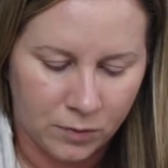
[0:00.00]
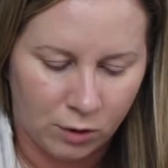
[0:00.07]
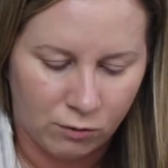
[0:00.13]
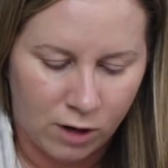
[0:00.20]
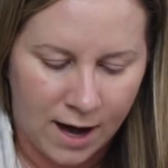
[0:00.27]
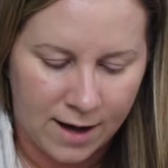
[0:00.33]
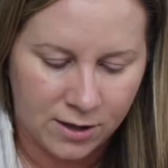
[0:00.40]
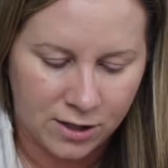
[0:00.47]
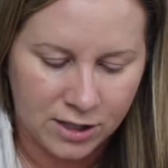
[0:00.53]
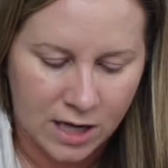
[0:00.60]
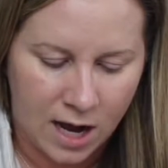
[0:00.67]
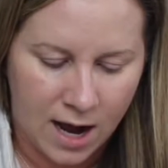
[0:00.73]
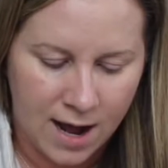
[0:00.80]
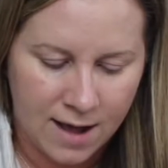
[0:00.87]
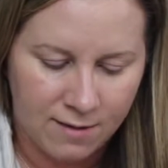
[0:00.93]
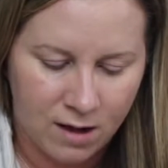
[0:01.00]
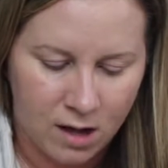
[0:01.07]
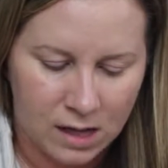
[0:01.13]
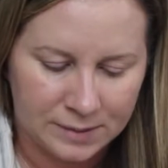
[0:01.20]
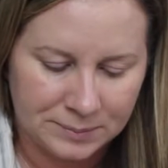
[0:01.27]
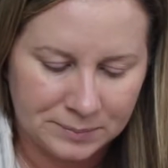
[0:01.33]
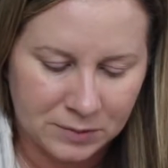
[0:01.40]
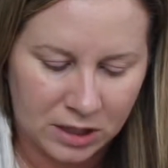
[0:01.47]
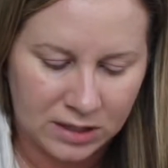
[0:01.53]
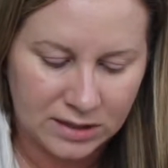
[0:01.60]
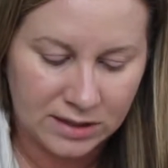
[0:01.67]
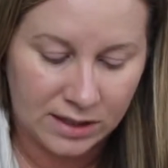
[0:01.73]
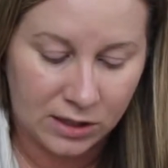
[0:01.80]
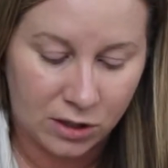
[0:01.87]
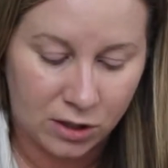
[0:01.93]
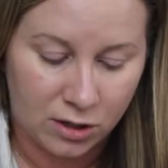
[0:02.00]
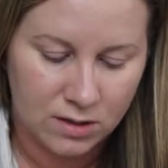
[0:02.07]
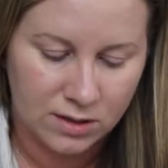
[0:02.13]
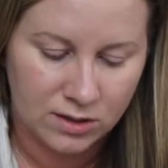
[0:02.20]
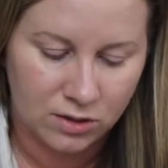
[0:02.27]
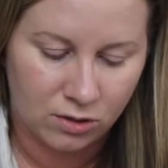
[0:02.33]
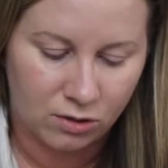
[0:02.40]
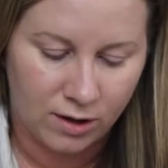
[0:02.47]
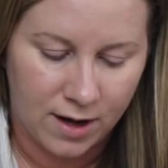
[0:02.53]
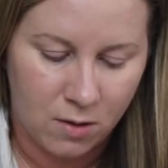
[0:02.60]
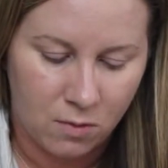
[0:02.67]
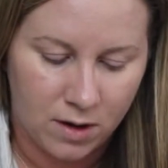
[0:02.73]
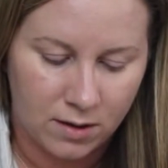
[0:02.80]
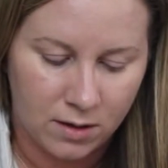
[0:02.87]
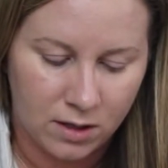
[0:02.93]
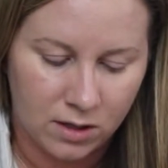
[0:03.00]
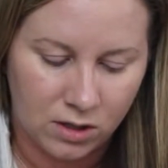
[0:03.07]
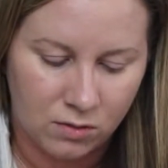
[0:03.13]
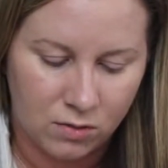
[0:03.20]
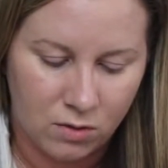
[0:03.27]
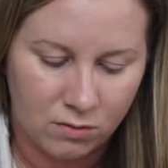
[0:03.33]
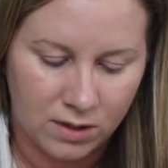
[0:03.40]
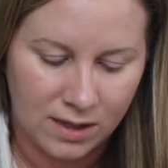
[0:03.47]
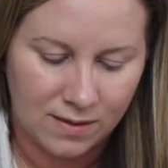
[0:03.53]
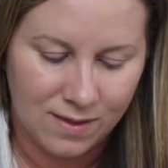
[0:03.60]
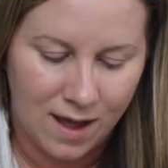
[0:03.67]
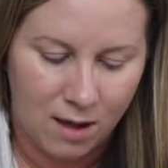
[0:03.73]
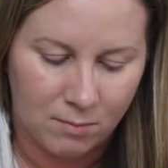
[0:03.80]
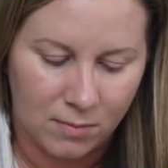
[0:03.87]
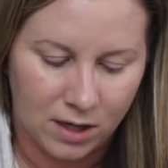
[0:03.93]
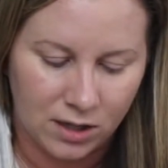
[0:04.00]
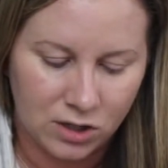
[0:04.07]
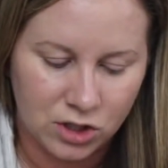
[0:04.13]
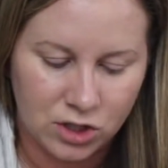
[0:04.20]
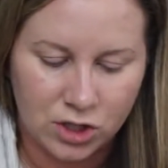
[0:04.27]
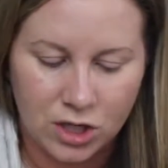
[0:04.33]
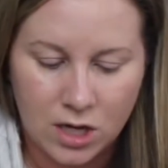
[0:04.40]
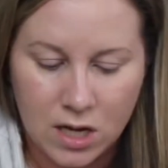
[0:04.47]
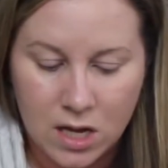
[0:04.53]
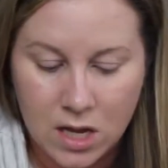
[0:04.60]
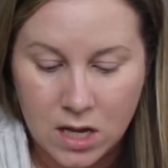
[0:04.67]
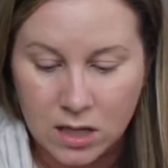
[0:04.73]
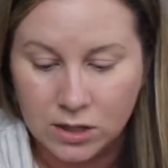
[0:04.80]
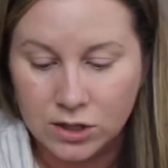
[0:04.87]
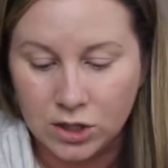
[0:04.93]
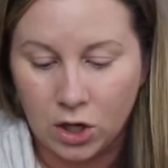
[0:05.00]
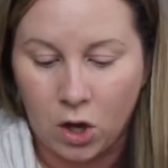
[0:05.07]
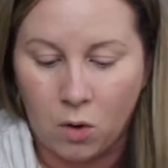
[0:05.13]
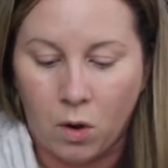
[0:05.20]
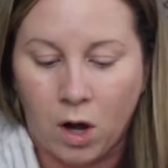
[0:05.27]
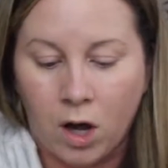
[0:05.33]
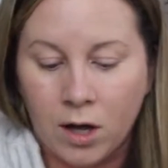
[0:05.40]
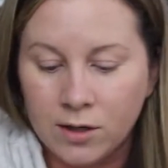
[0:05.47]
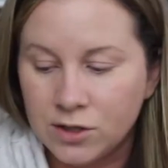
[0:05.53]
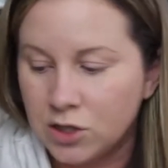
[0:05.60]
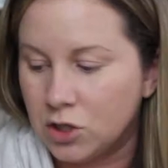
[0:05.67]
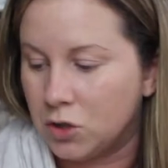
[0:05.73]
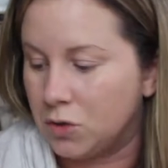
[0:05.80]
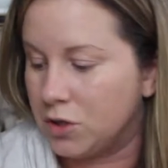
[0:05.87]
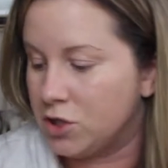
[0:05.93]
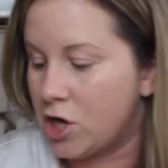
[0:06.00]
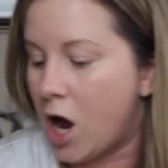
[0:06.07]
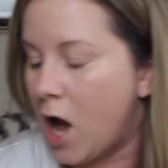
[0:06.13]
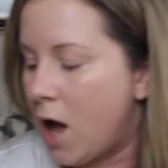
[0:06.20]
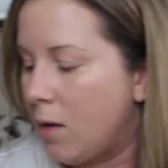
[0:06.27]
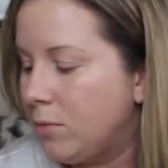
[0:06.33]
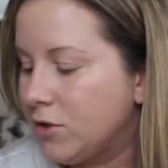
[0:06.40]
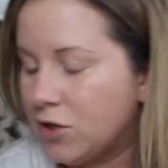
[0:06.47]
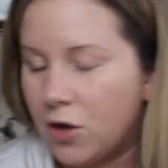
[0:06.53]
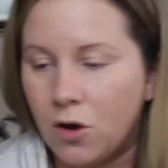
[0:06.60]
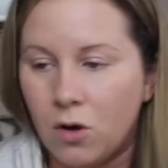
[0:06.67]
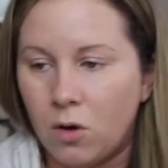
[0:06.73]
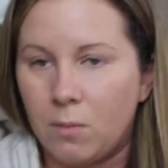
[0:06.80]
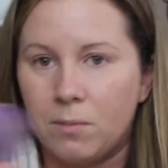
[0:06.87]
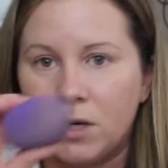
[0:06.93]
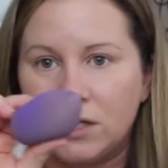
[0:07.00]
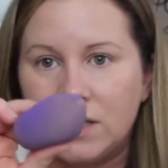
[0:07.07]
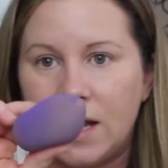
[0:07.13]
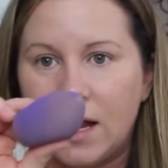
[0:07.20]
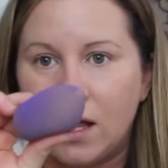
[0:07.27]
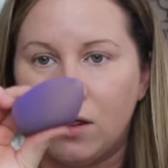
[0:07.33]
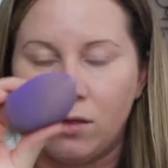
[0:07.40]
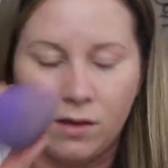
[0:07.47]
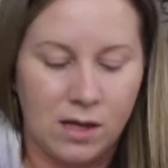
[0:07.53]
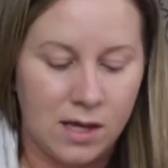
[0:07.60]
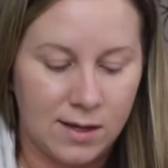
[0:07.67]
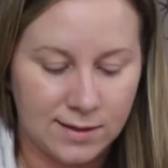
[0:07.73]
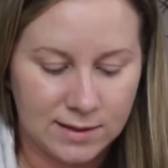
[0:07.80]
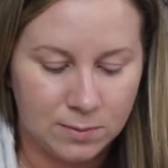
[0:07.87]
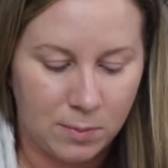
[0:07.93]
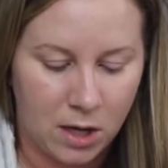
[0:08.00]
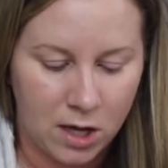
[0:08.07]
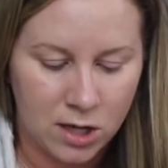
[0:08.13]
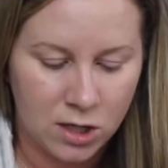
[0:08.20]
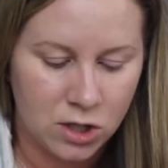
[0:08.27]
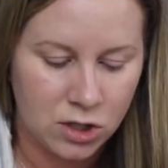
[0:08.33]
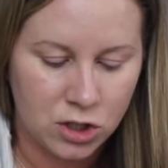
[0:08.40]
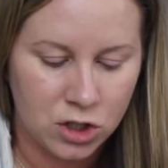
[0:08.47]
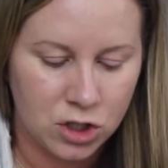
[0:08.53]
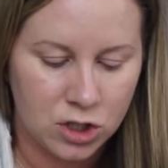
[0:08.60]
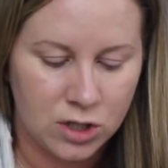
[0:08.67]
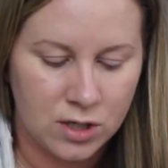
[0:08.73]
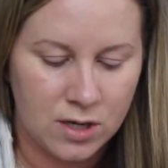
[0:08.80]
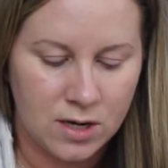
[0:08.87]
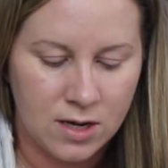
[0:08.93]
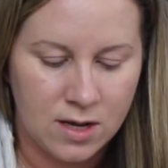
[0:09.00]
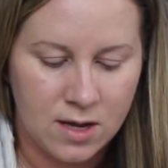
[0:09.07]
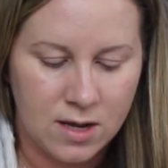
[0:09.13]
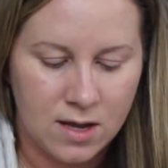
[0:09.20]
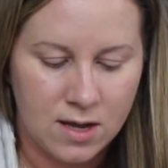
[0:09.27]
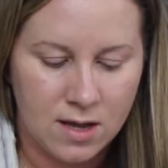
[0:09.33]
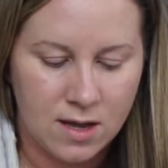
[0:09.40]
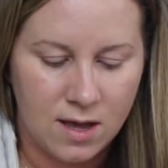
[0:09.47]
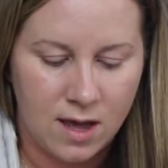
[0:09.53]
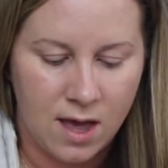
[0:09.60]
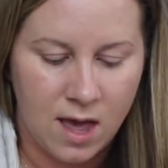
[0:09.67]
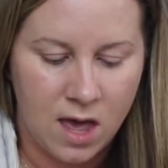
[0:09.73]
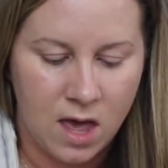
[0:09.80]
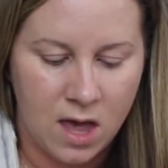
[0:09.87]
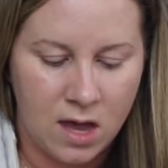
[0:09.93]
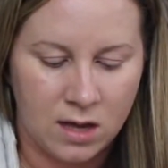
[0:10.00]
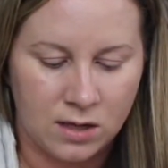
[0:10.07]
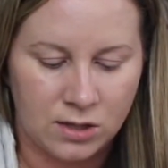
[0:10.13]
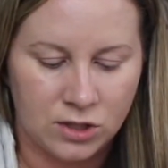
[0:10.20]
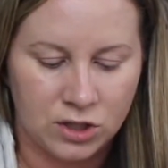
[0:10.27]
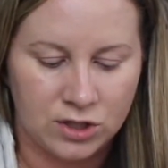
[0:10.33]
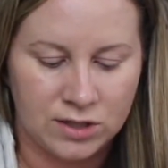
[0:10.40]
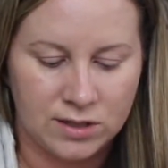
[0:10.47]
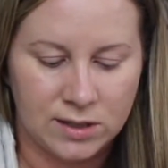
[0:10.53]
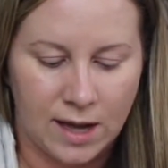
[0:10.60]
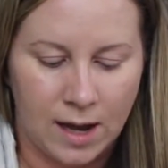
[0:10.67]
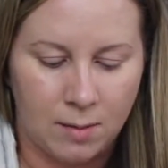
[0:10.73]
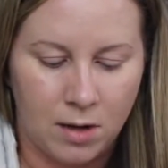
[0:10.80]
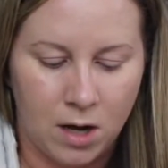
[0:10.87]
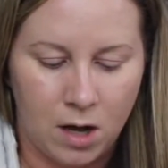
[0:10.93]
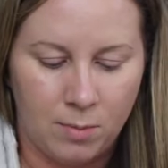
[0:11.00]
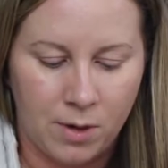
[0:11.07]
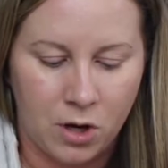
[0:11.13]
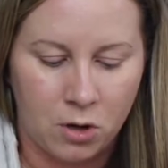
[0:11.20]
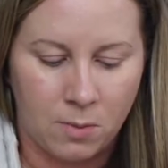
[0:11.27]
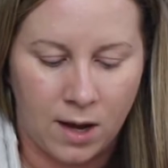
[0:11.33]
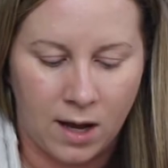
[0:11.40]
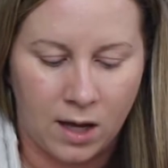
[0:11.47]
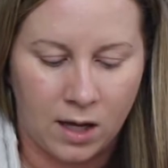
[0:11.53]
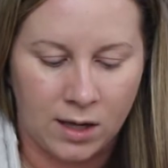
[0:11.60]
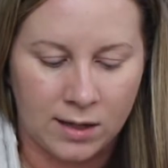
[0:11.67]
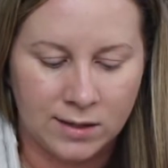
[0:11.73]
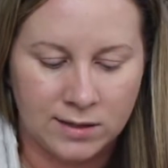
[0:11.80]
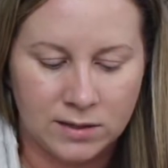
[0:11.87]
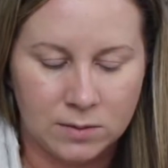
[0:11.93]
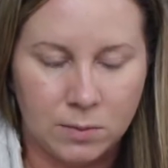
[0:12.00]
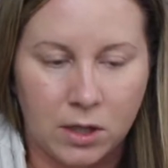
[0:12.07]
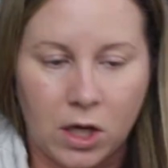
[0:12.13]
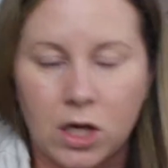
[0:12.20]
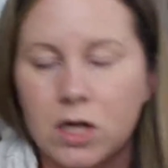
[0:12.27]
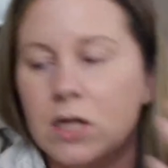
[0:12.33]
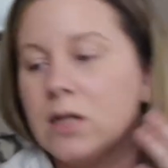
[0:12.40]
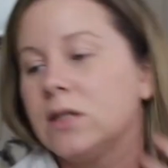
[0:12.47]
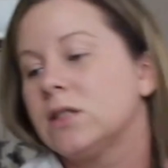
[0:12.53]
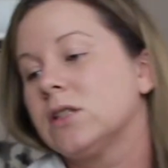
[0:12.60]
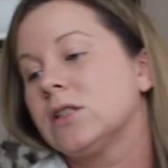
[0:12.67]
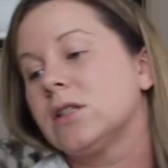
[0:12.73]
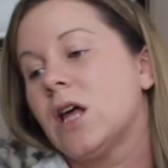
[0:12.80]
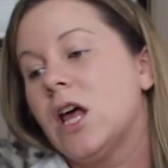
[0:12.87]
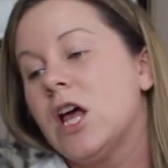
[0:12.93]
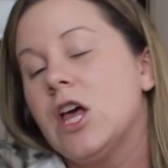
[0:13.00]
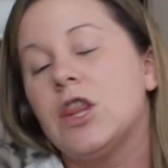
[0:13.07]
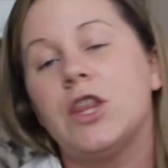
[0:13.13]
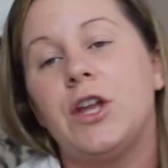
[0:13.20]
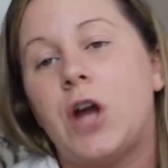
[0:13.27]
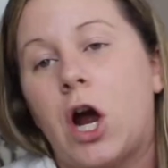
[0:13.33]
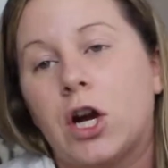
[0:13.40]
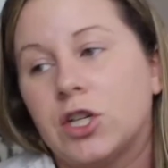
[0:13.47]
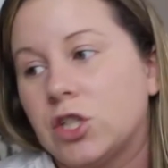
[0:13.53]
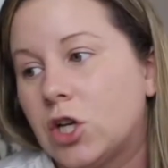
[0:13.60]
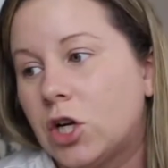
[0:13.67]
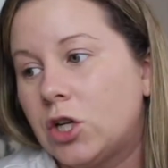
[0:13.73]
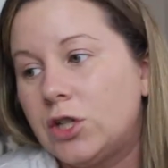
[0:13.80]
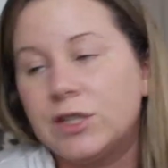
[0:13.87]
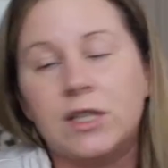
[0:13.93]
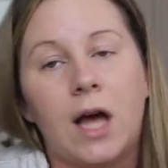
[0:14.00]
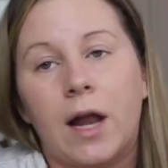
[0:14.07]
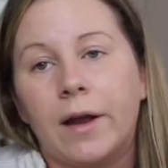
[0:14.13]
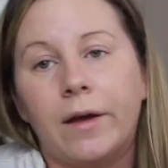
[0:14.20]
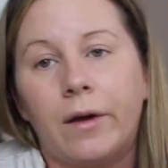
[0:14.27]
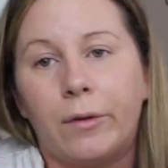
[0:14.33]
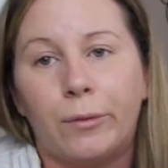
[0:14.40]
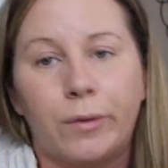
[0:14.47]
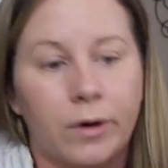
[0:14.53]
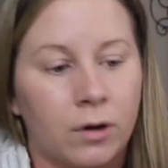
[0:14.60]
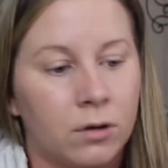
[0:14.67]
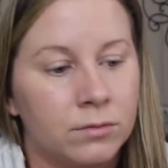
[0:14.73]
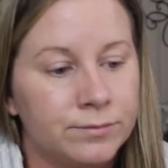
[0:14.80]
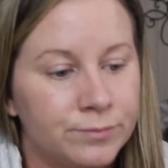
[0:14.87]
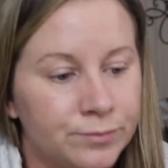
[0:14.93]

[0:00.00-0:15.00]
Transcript: ride or die concealer. It's a great one, and you don't need that much to go on to do the job. So I'm going to take the sponge and just dab it up under my eyes, because the dark circles gotta go, girl.